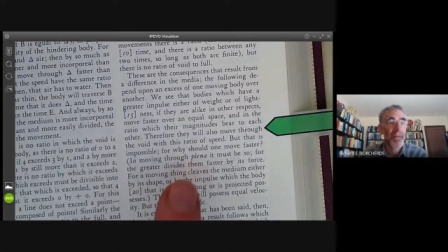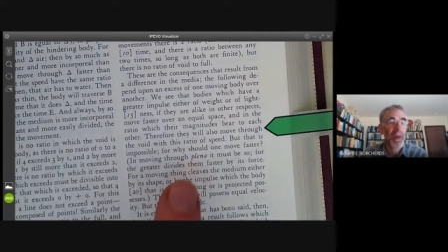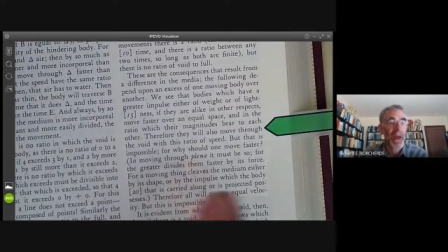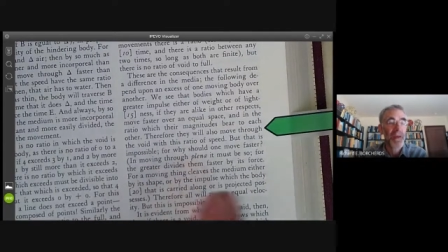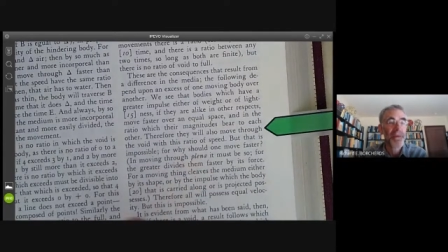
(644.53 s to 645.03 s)
a
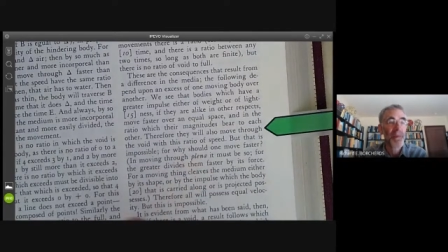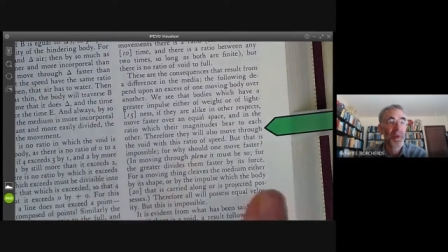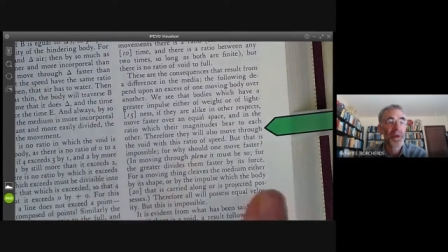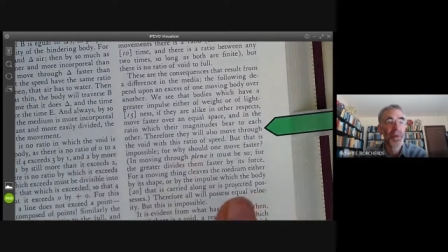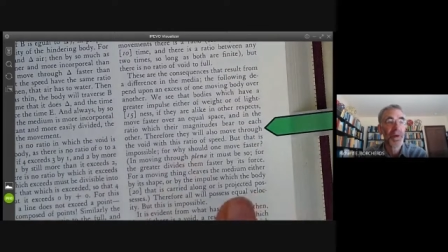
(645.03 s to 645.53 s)
heavy
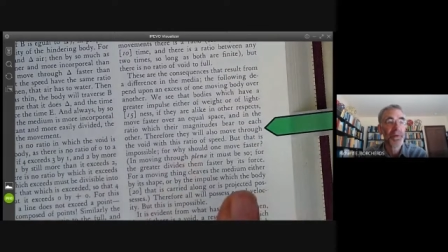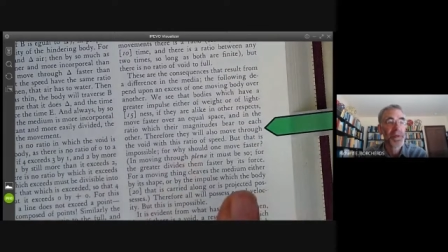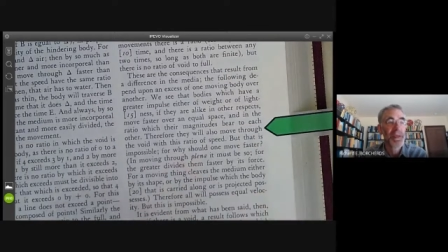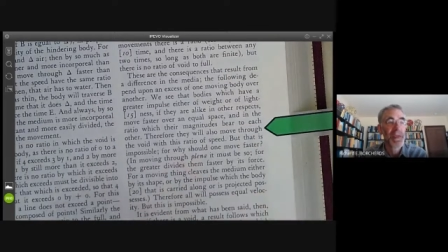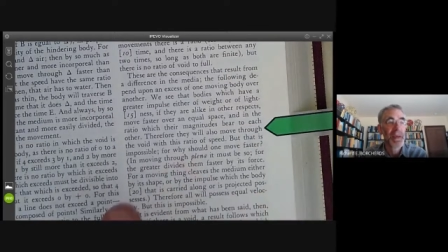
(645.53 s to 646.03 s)
body would go at the
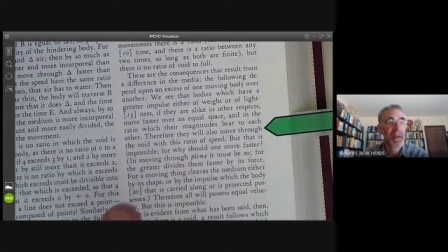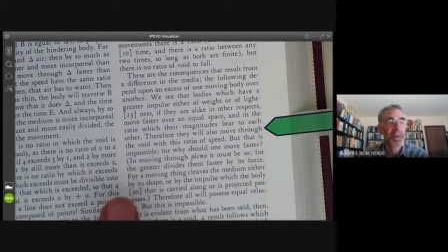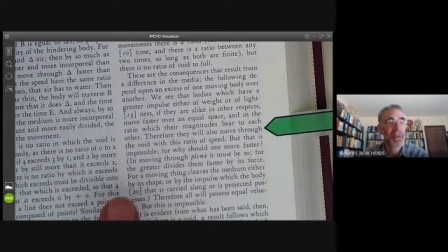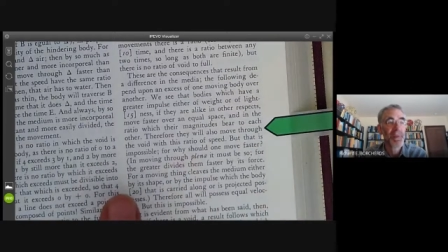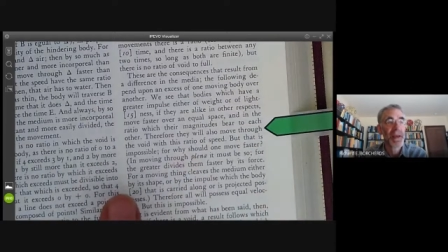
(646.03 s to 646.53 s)
same
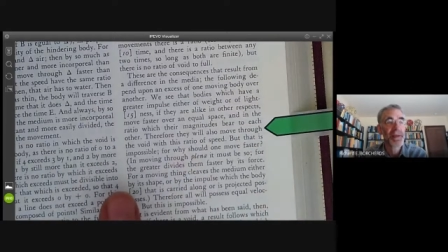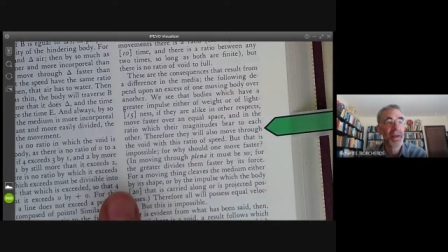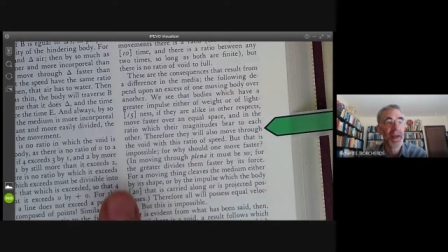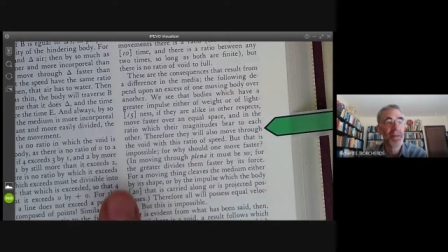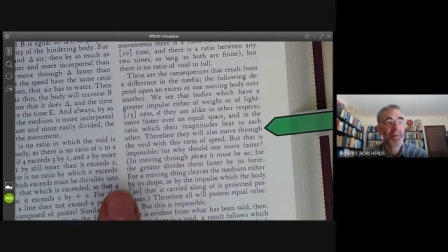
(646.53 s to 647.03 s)
speed as a
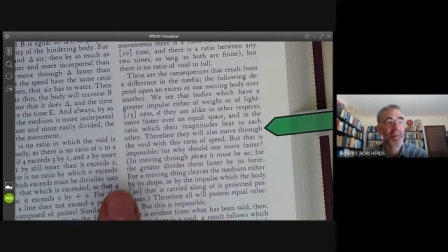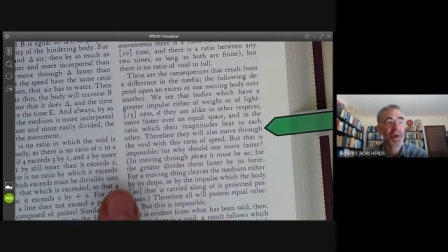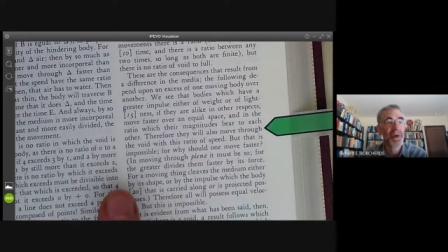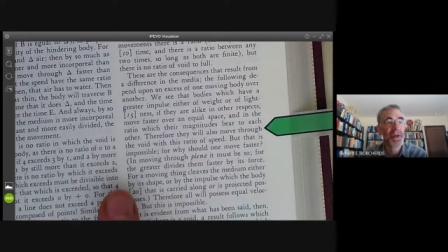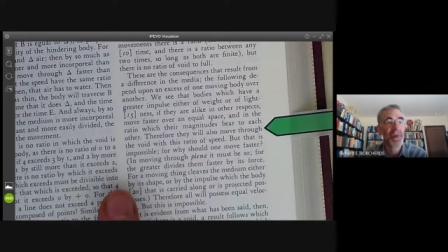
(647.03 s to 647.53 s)
light body,
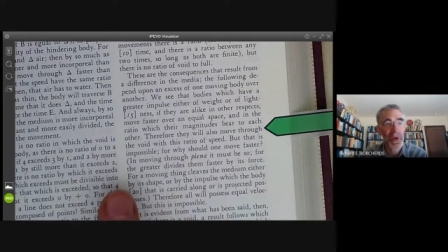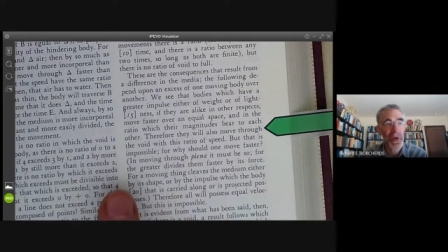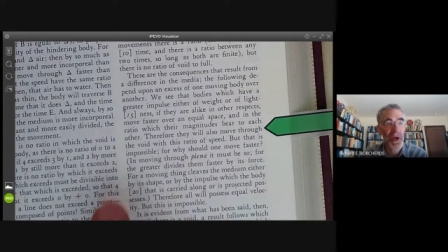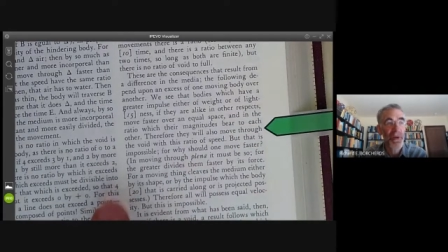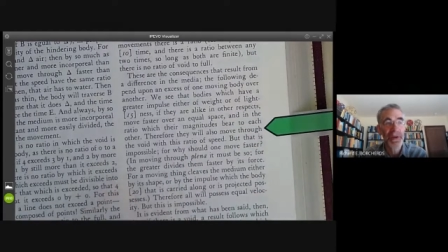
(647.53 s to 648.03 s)
but we
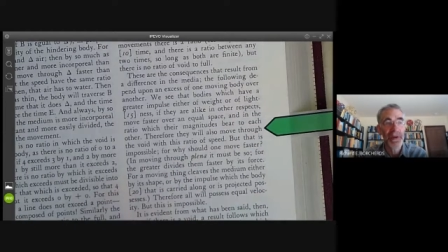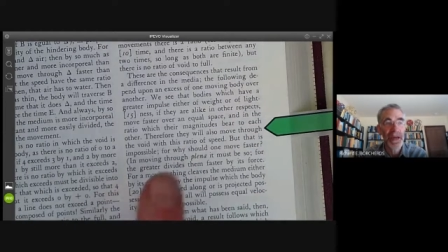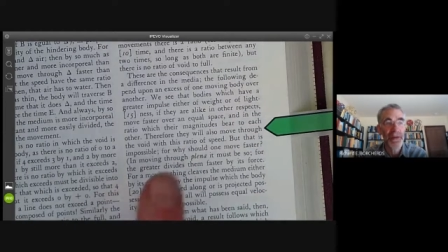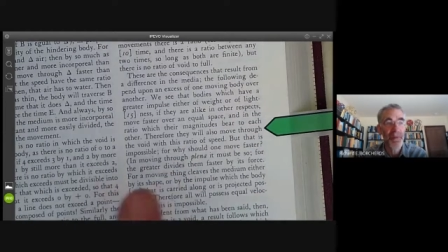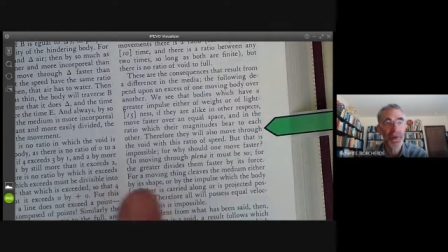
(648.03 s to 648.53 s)
know that heavy
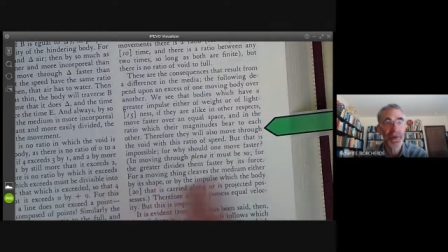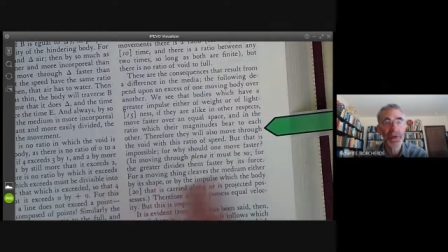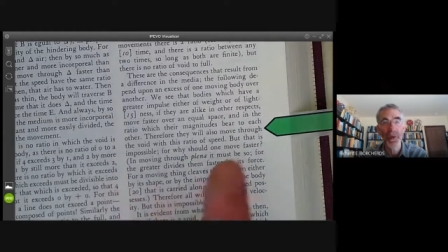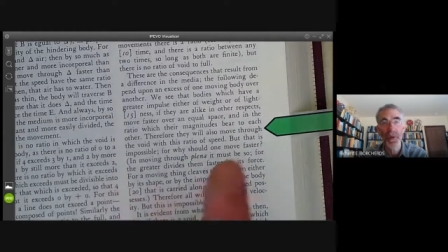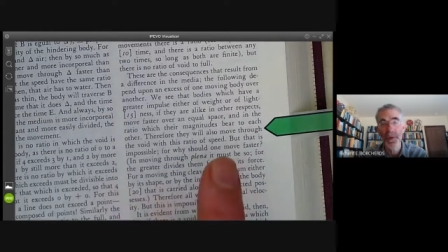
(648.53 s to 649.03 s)
bodies
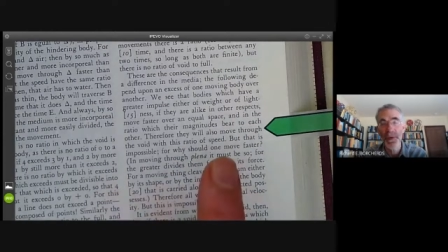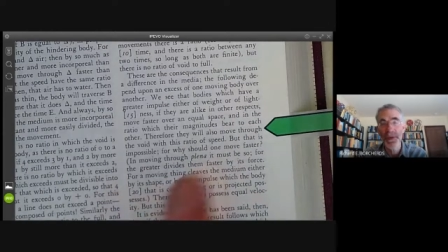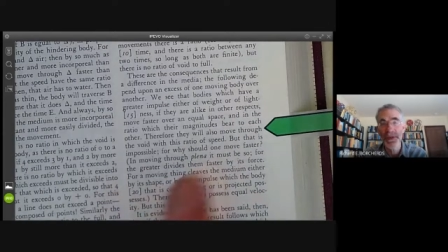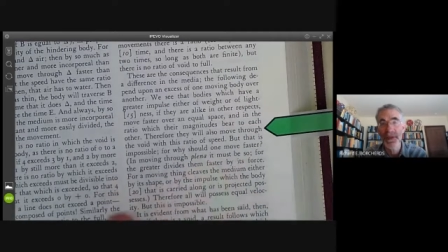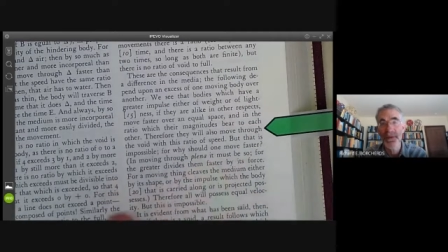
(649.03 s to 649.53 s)
always
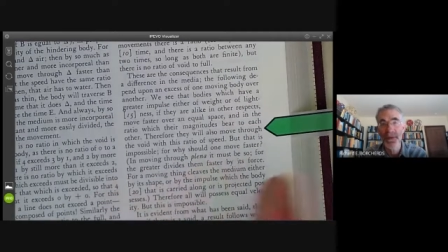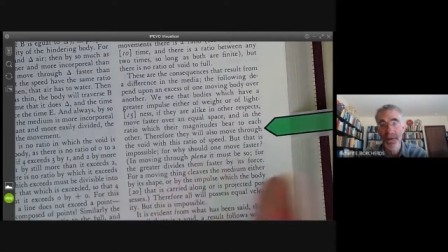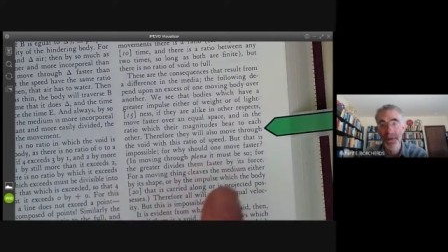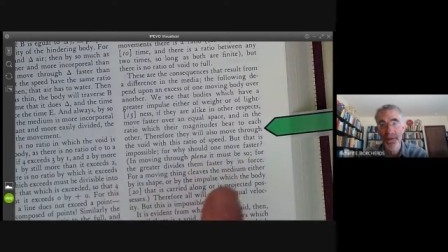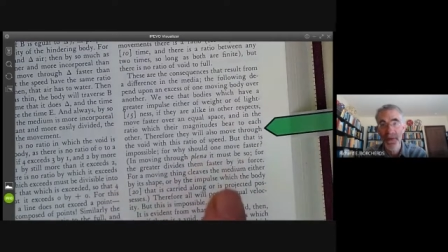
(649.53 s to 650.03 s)
go
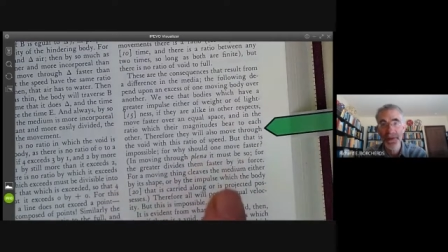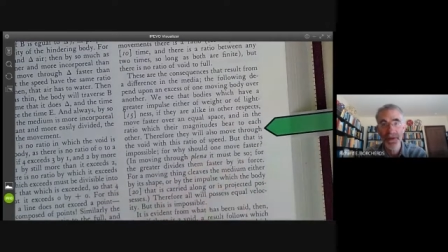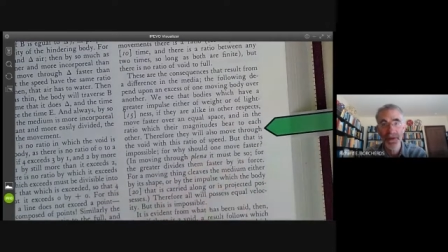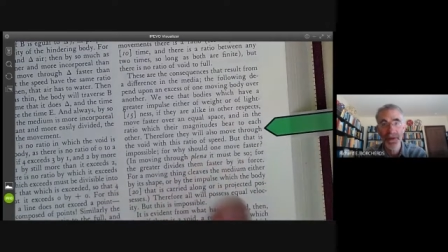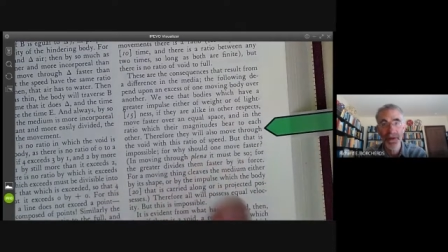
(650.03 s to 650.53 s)
faster than
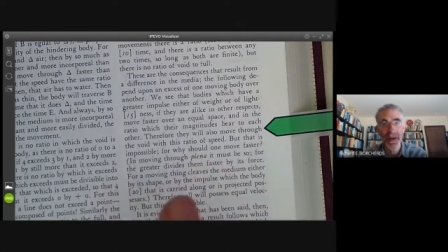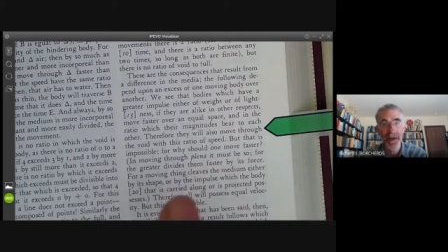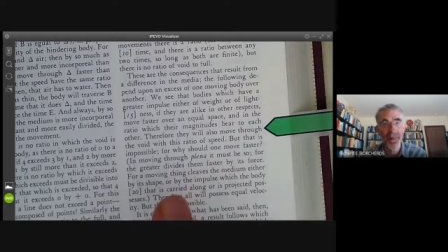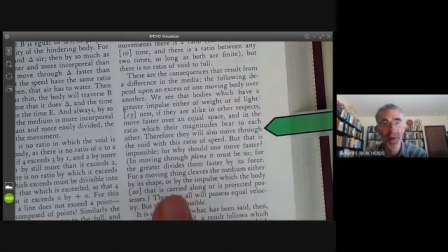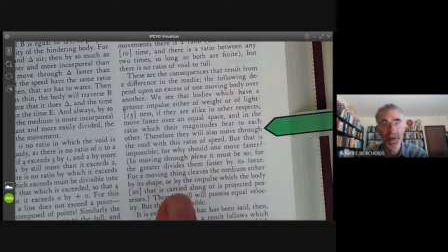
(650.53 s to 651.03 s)
light
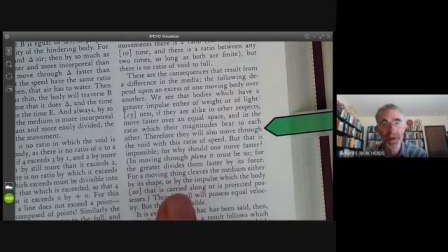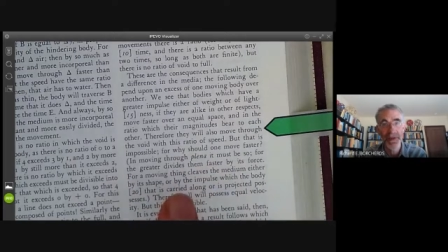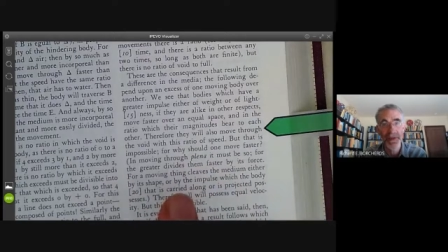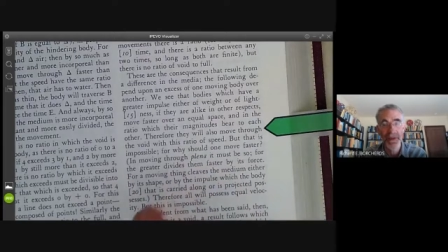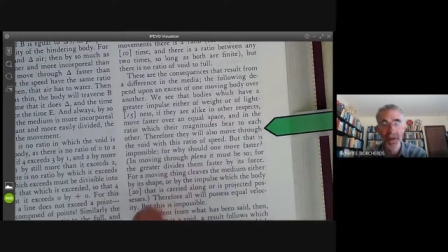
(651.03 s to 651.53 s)
bodies
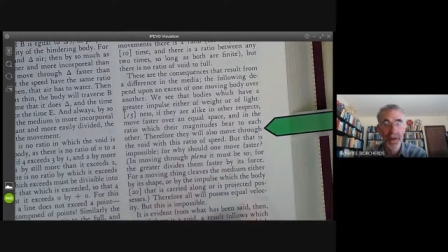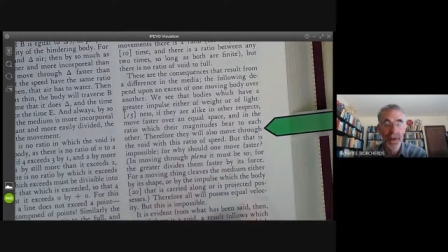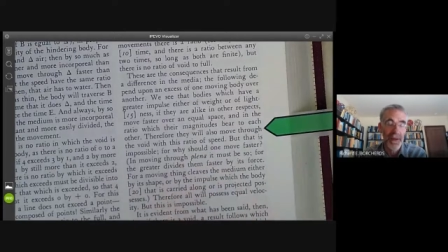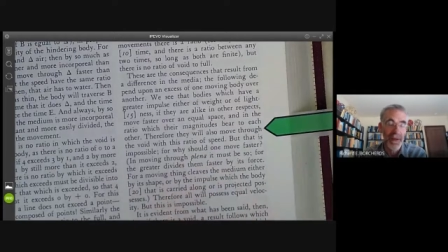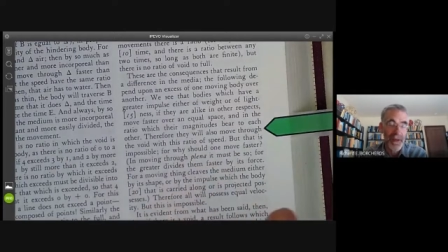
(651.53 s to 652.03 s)

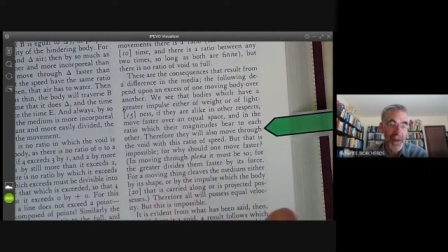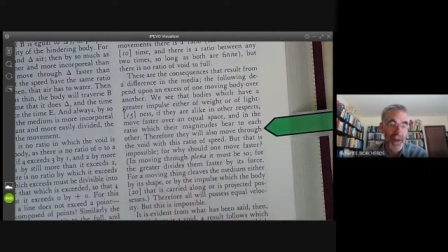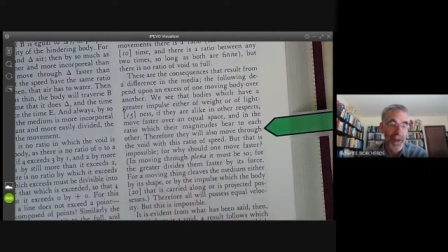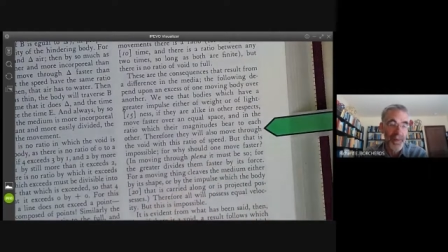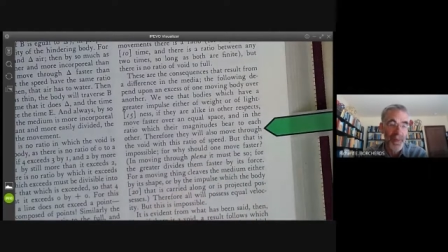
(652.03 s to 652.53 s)

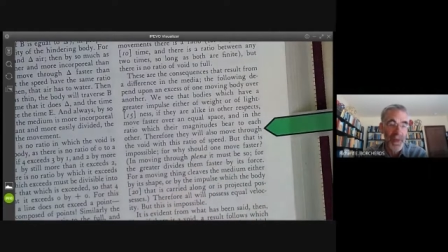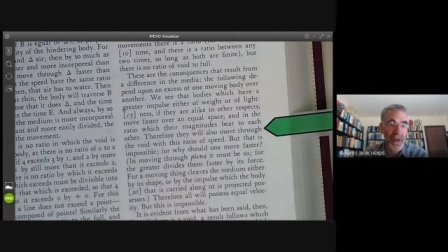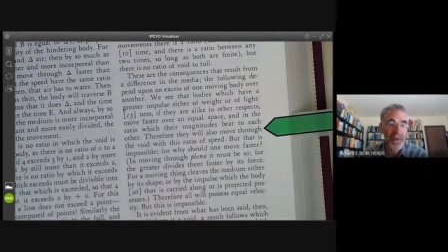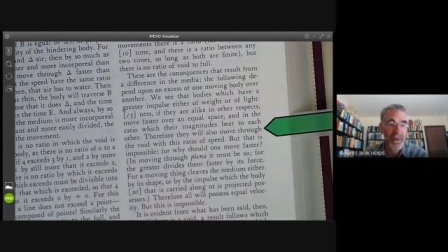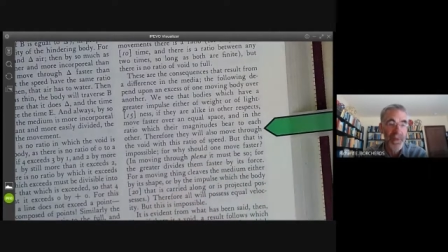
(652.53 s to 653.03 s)
um, in a
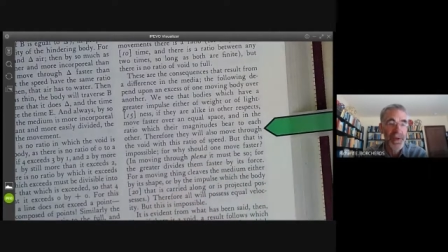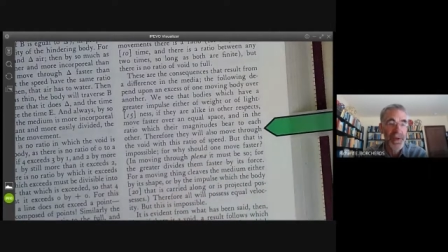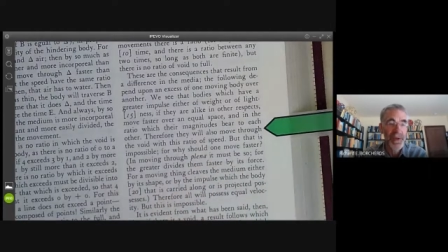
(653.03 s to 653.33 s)
medium